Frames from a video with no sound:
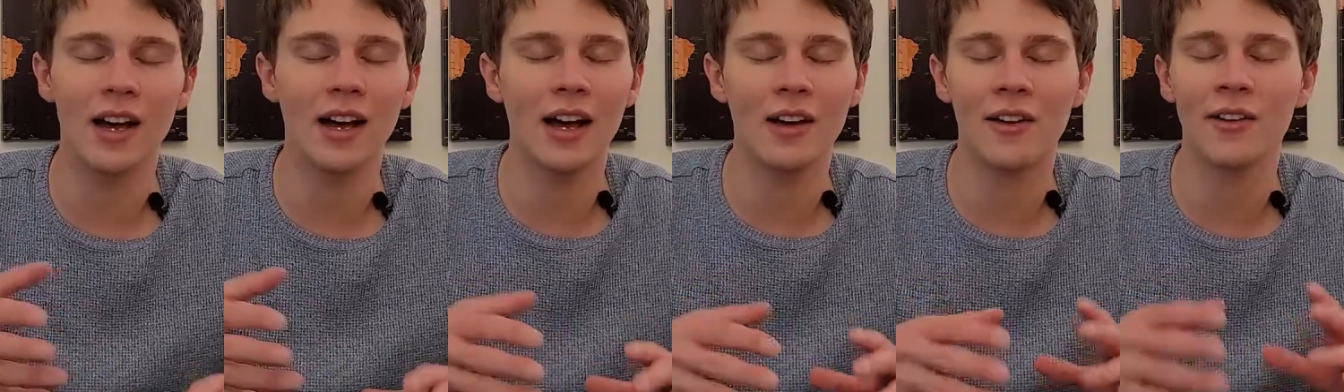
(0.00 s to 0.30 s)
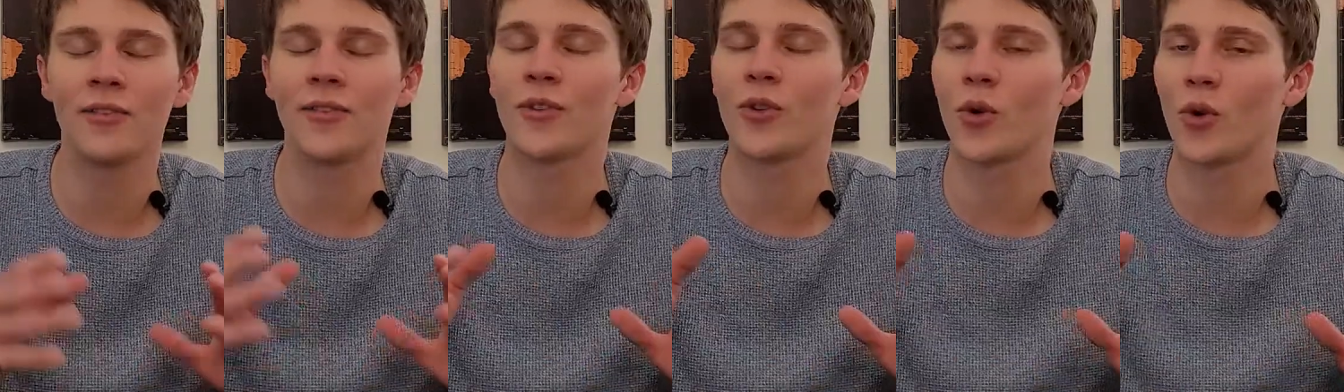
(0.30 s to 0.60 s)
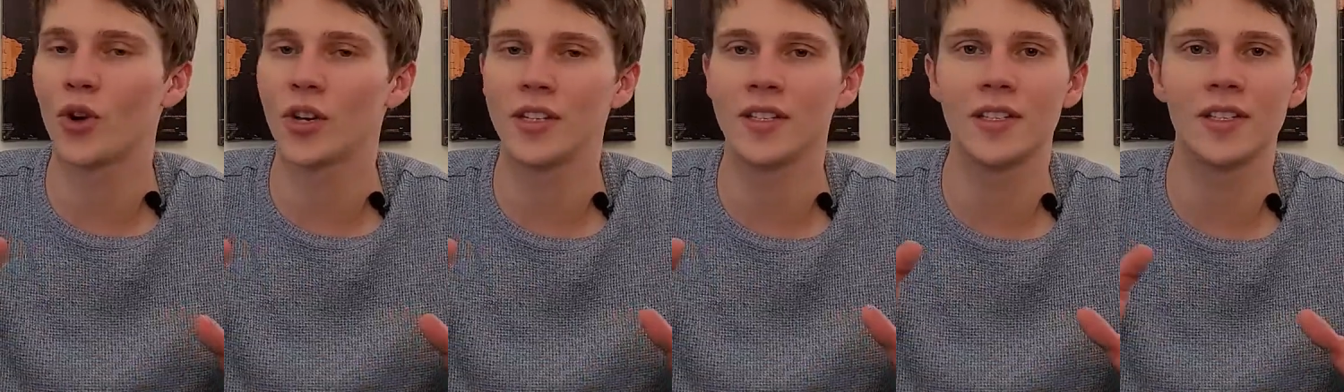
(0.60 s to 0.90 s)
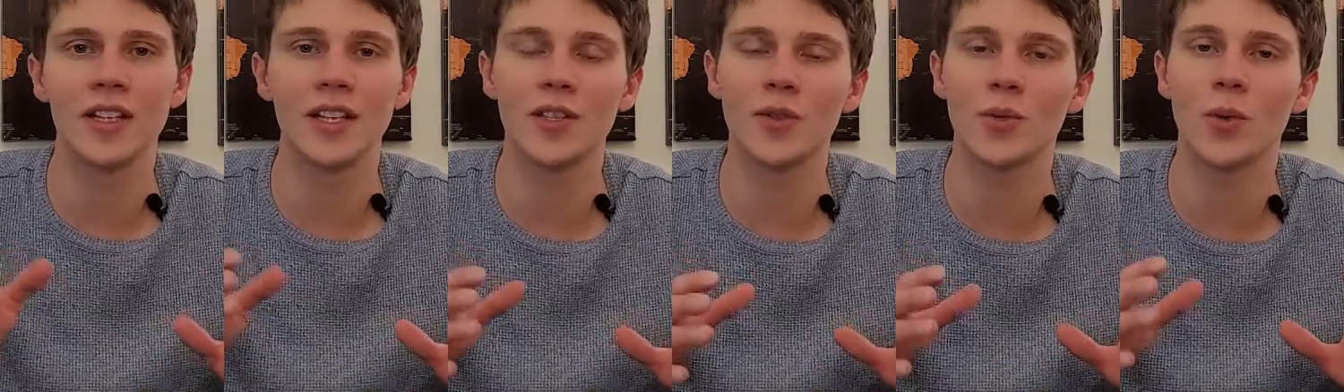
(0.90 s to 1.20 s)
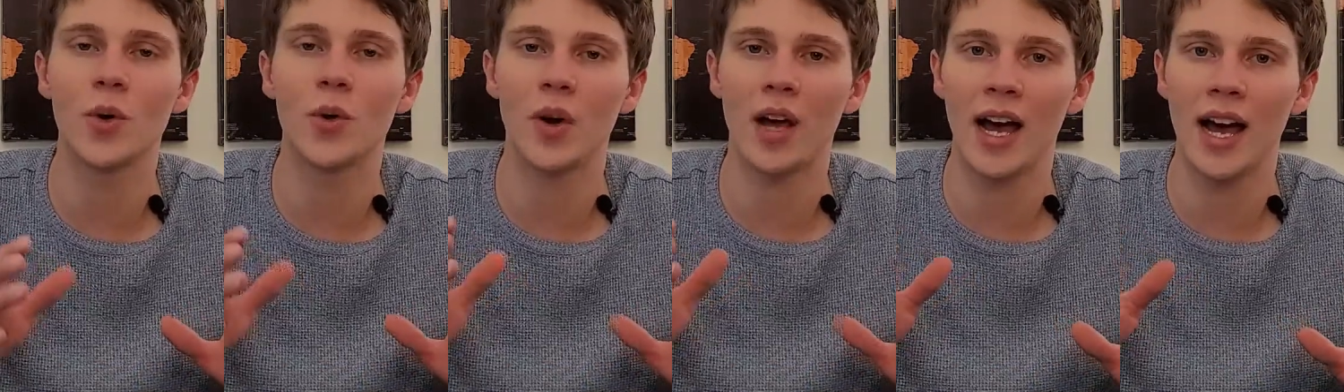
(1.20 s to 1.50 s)
Of course, this
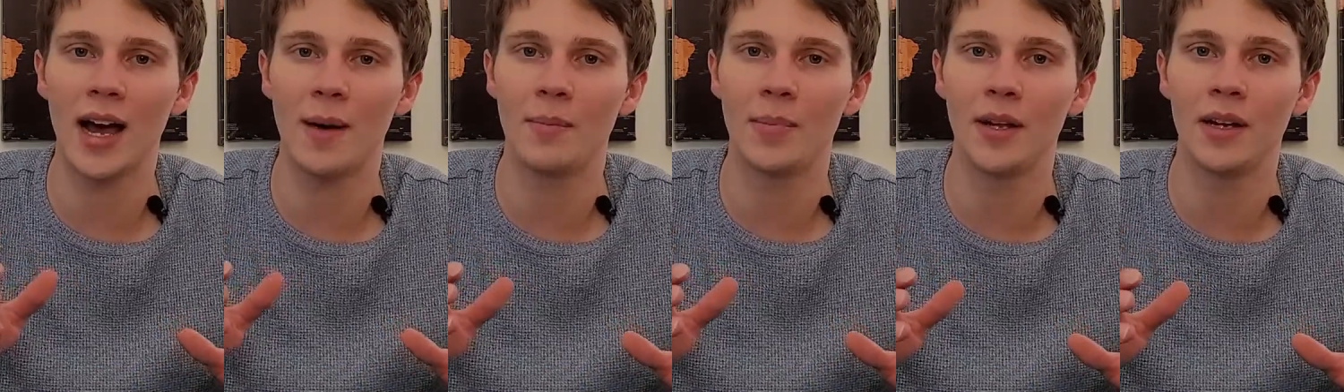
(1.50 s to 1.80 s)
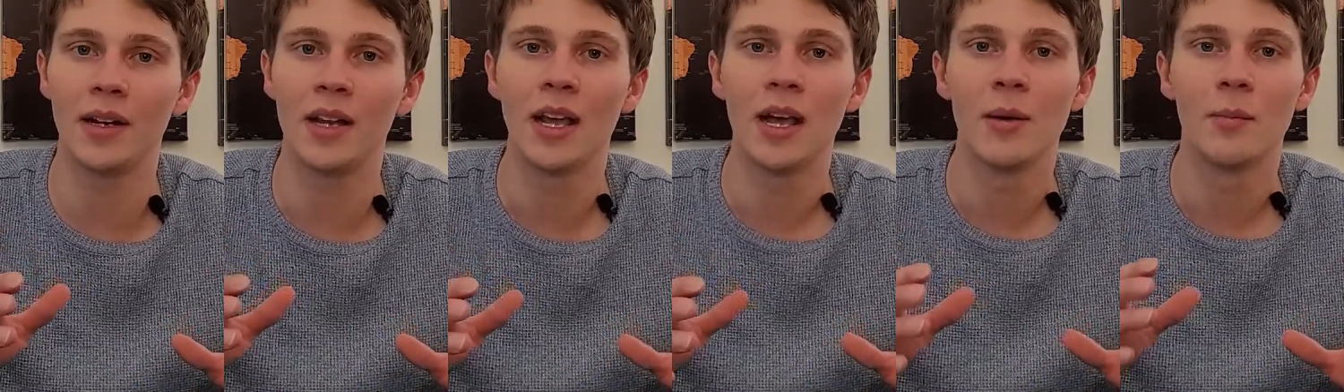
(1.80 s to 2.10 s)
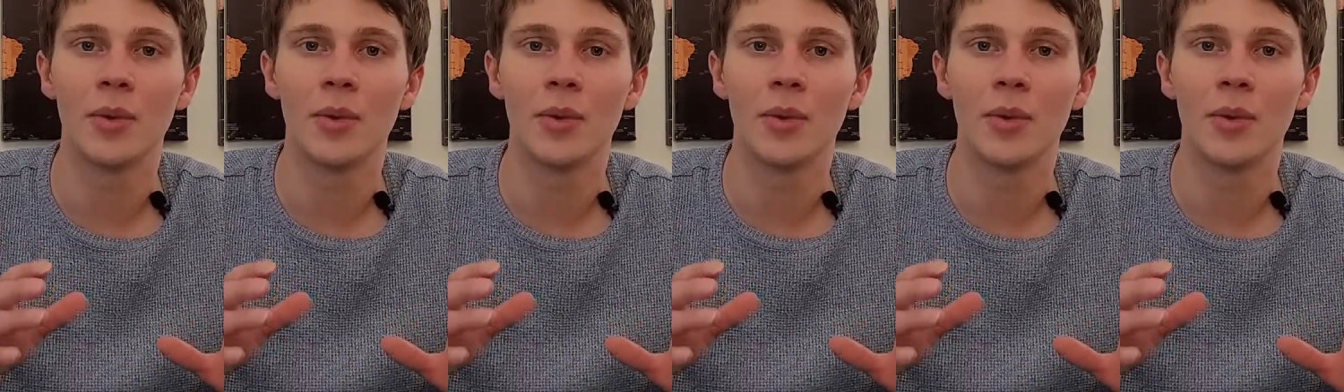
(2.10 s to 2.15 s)
won't happen,